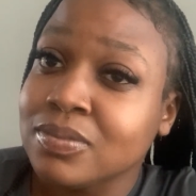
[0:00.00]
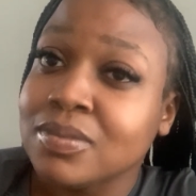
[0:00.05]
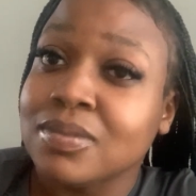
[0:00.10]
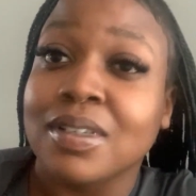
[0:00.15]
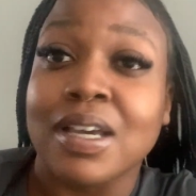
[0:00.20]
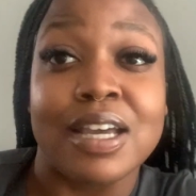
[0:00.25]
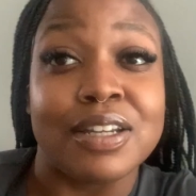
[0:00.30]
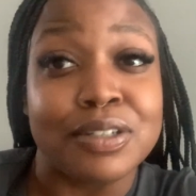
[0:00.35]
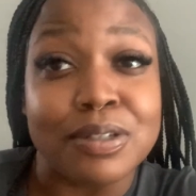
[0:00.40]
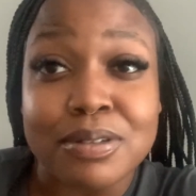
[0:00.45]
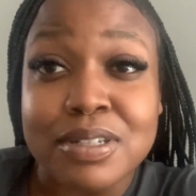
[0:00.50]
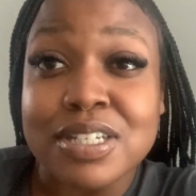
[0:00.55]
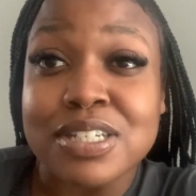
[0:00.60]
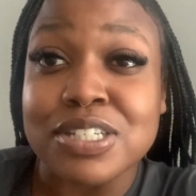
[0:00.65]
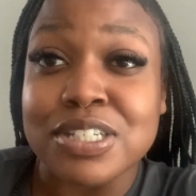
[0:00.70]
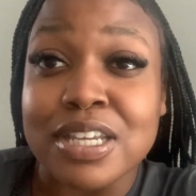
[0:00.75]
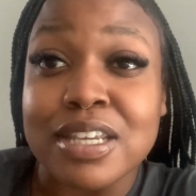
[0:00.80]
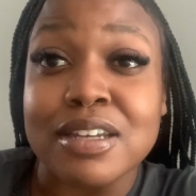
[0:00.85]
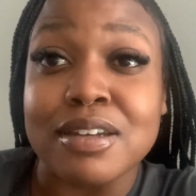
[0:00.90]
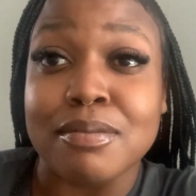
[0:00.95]
I do this
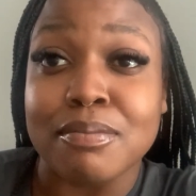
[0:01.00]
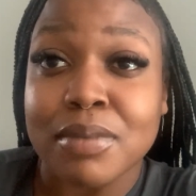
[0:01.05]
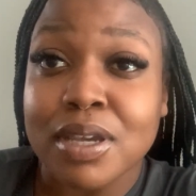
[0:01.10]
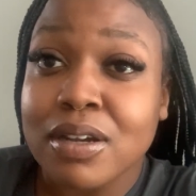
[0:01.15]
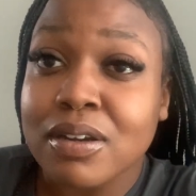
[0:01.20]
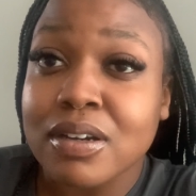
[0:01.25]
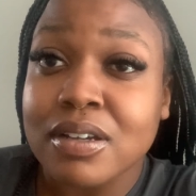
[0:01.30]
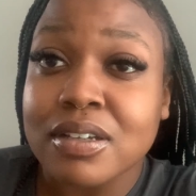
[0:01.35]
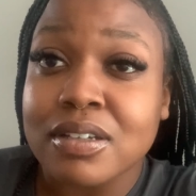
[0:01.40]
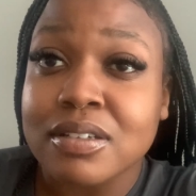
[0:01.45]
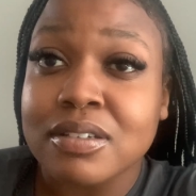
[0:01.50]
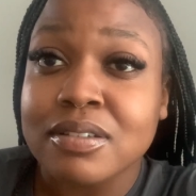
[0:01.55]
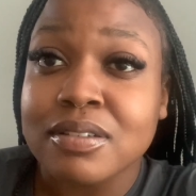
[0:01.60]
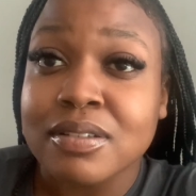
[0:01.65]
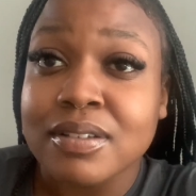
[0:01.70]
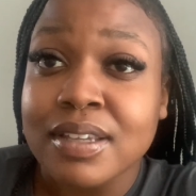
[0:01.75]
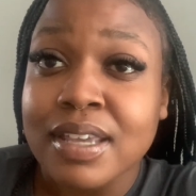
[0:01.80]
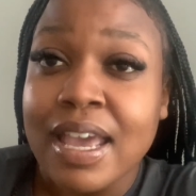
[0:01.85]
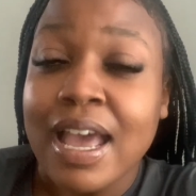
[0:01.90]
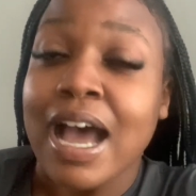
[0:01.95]
shit in the mirror.
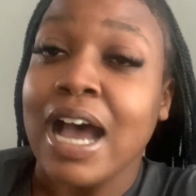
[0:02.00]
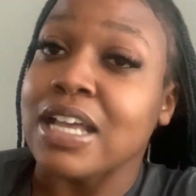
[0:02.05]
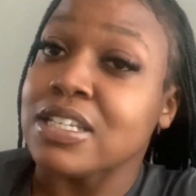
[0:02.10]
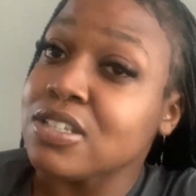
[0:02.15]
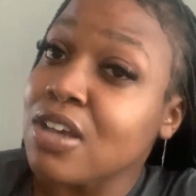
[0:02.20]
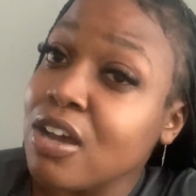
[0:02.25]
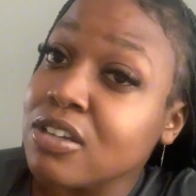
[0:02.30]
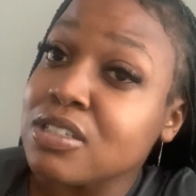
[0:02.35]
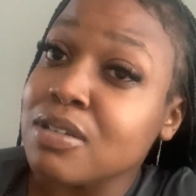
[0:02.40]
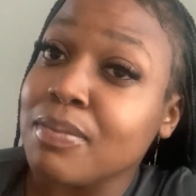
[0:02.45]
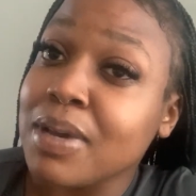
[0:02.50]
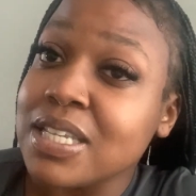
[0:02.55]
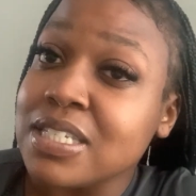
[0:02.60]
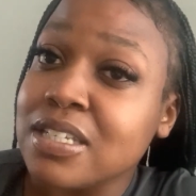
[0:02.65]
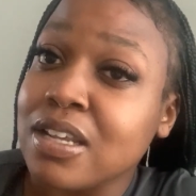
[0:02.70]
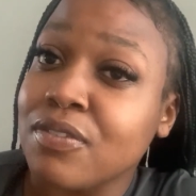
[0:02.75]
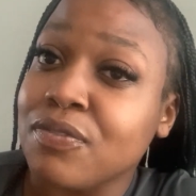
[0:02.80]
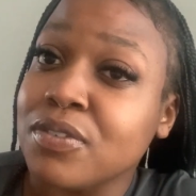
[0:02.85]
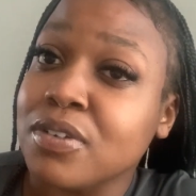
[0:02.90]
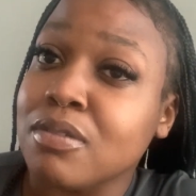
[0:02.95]
I talk to
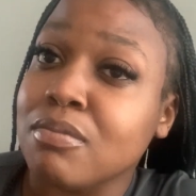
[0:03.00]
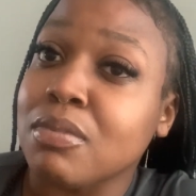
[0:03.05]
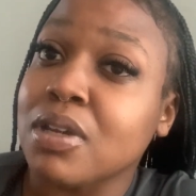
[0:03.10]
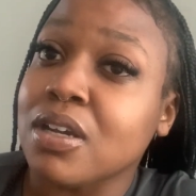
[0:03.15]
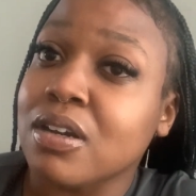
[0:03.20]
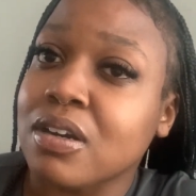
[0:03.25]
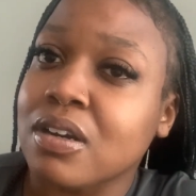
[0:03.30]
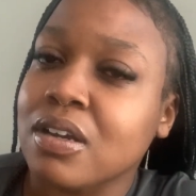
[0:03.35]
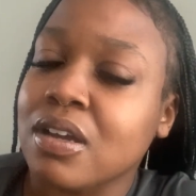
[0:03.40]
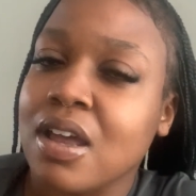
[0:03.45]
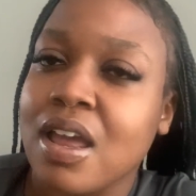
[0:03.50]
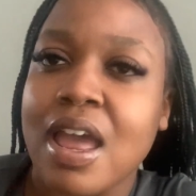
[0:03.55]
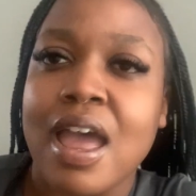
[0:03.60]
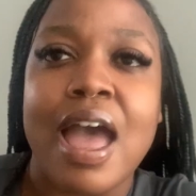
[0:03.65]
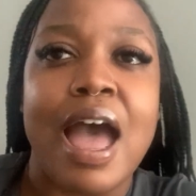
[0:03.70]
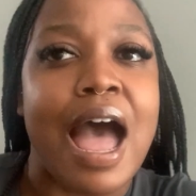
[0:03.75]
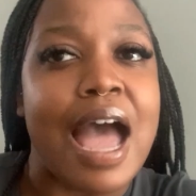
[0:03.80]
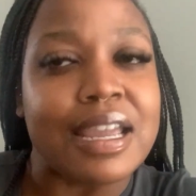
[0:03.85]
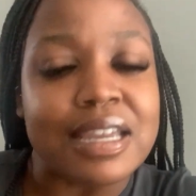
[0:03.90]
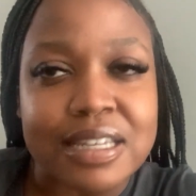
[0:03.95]
myself in the mirror.
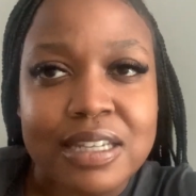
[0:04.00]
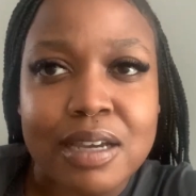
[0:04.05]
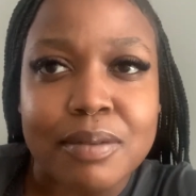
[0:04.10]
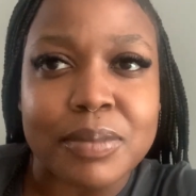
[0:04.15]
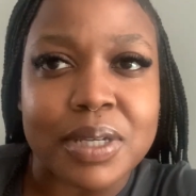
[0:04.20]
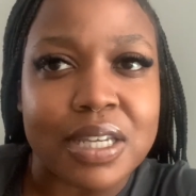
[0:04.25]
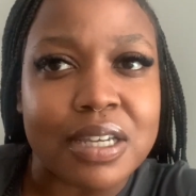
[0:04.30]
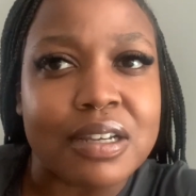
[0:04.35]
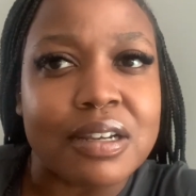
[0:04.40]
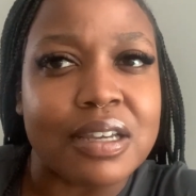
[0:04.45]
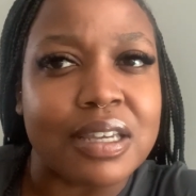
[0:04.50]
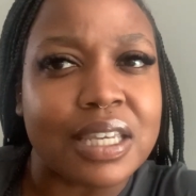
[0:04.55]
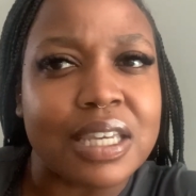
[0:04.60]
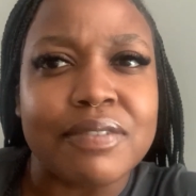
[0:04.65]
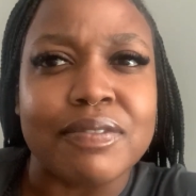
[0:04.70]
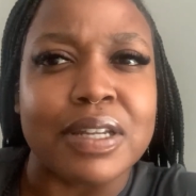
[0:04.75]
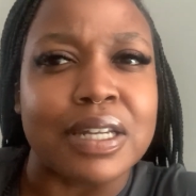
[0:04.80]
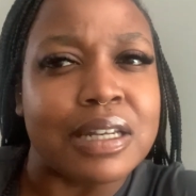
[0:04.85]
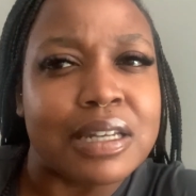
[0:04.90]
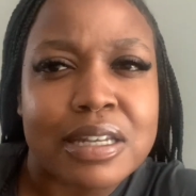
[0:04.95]
I can come in here and
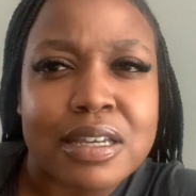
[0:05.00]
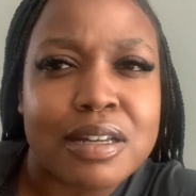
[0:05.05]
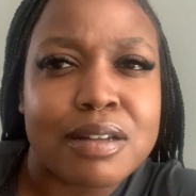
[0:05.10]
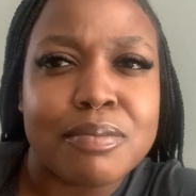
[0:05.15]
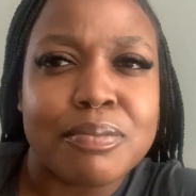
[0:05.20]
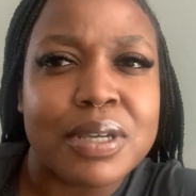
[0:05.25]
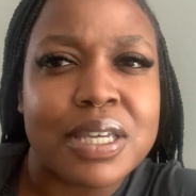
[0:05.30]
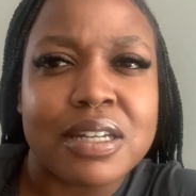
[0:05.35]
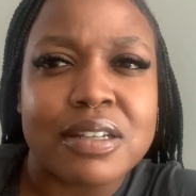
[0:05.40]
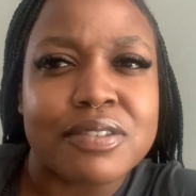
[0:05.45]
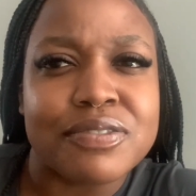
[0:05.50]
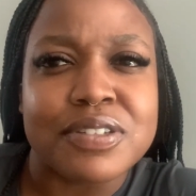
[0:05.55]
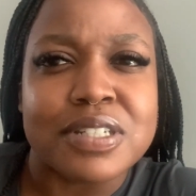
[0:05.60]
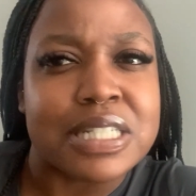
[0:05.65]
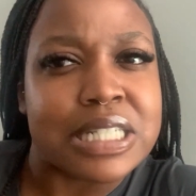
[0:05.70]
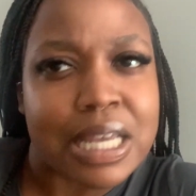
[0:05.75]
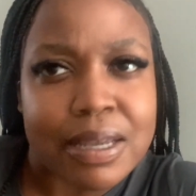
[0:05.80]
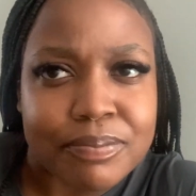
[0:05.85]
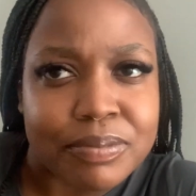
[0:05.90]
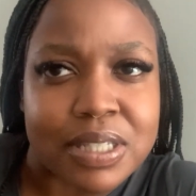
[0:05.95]
give a little bit of
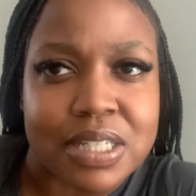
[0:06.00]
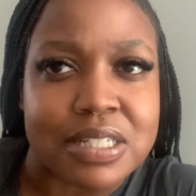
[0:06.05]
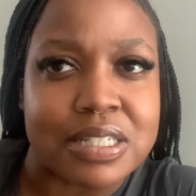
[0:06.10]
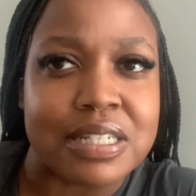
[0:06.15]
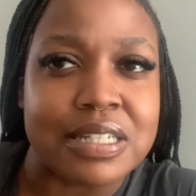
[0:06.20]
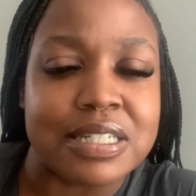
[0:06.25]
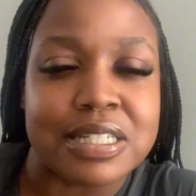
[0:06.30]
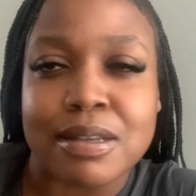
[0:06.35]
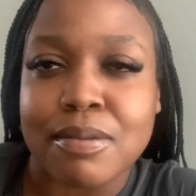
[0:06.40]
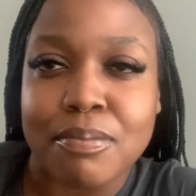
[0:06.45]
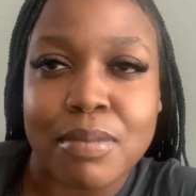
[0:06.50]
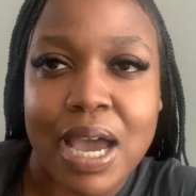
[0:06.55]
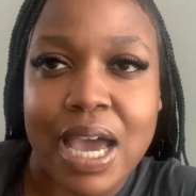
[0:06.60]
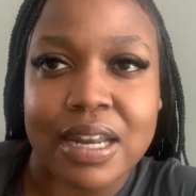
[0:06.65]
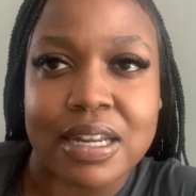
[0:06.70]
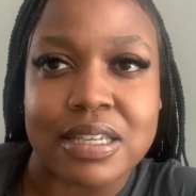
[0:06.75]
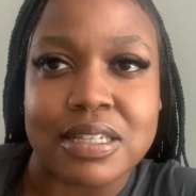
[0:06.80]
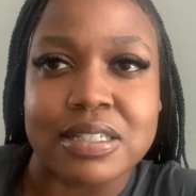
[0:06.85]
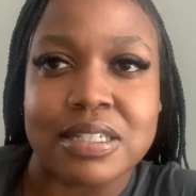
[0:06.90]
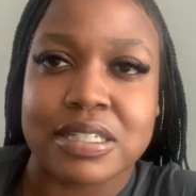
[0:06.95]
something to
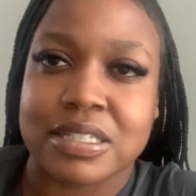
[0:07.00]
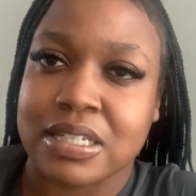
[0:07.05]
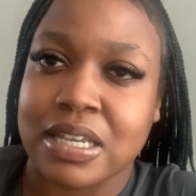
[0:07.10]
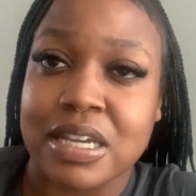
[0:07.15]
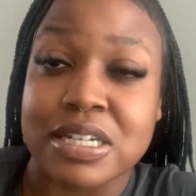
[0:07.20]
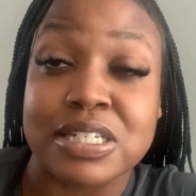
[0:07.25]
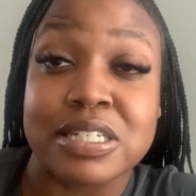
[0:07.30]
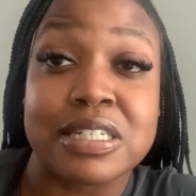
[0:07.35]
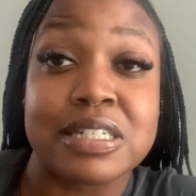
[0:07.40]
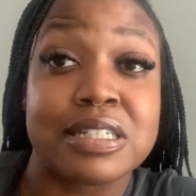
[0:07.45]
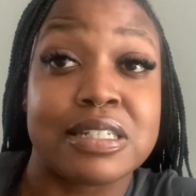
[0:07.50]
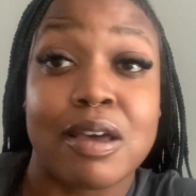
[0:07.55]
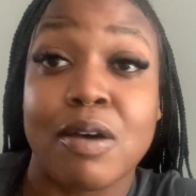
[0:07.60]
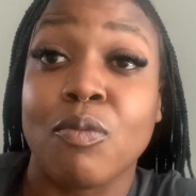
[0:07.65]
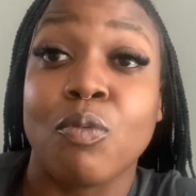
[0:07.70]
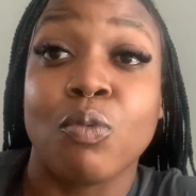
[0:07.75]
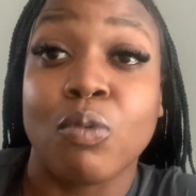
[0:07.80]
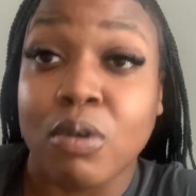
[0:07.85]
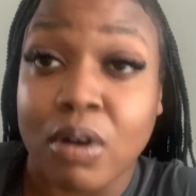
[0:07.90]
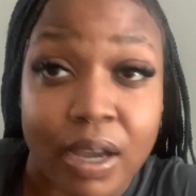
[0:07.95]
somebody to touch
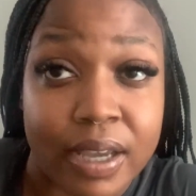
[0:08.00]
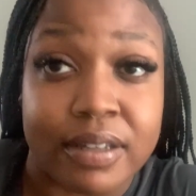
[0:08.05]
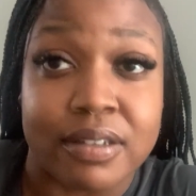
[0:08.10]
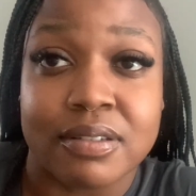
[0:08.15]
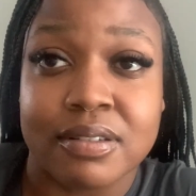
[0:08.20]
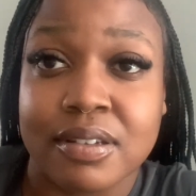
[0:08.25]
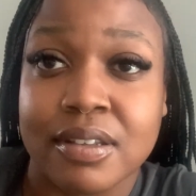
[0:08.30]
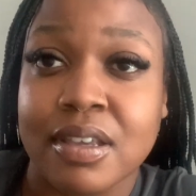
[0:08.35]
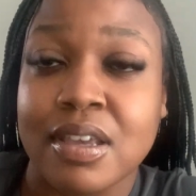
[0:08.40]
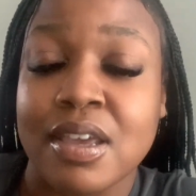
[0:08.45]
someone.